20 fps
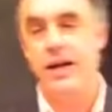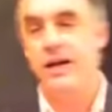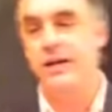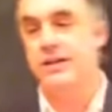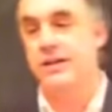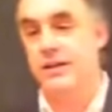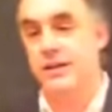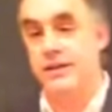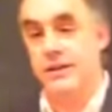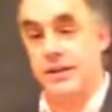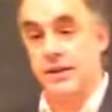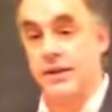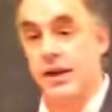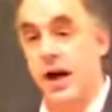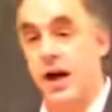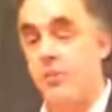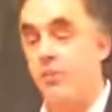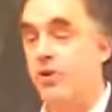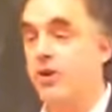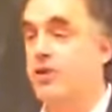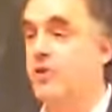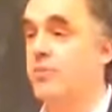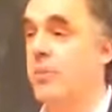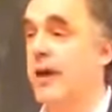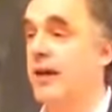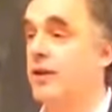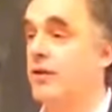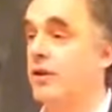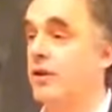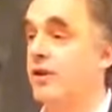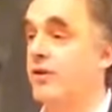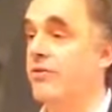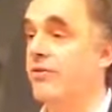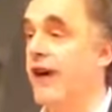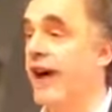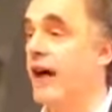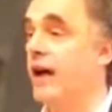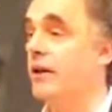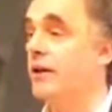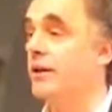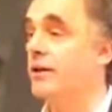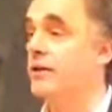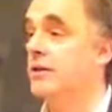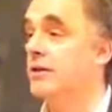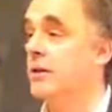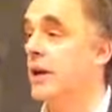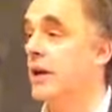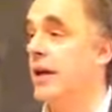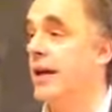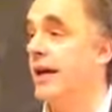since the time we spent on the veldt is